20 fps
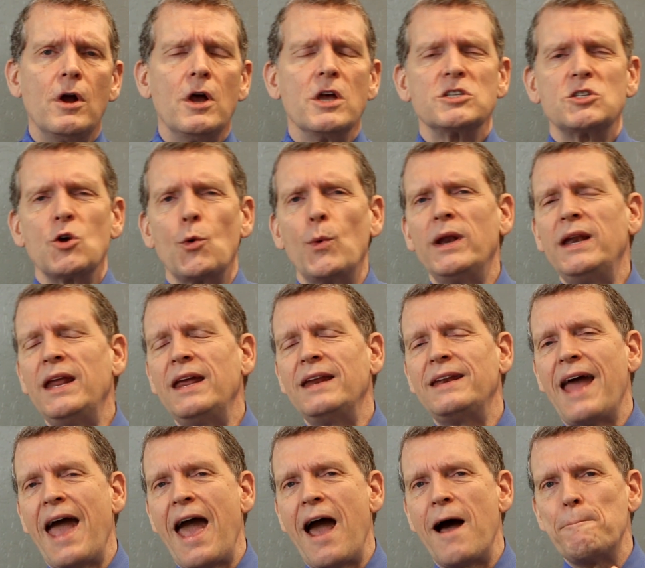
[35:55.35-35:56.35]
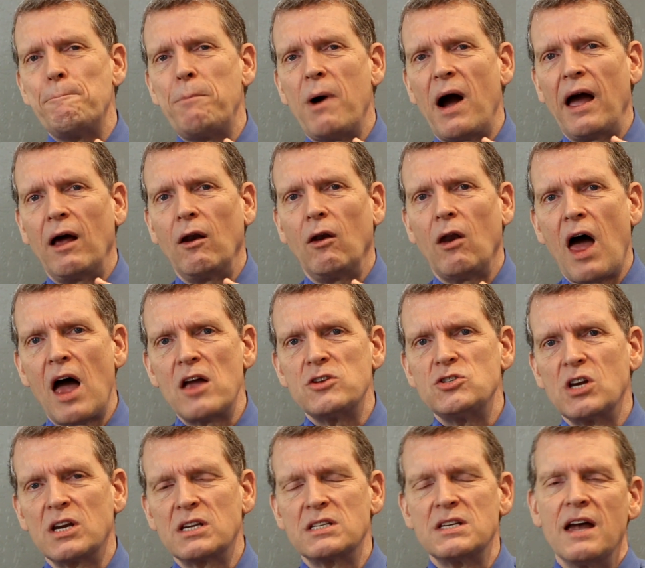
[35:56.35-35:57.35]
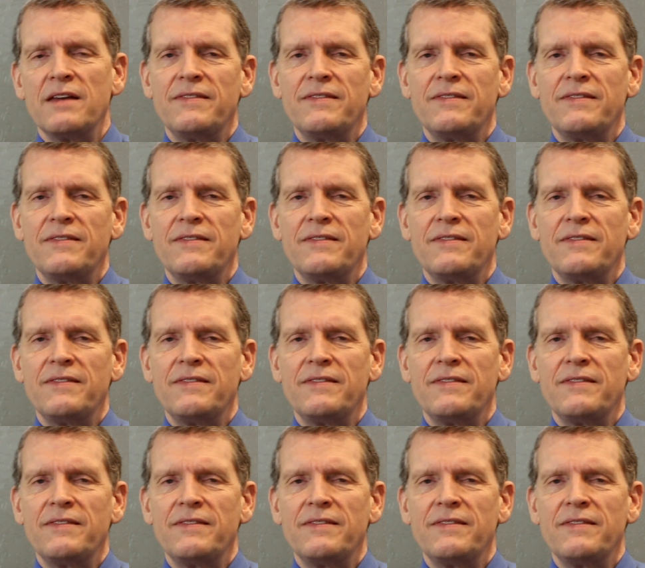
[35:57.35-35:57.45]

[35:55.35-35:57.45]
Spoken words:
So we need to have biologics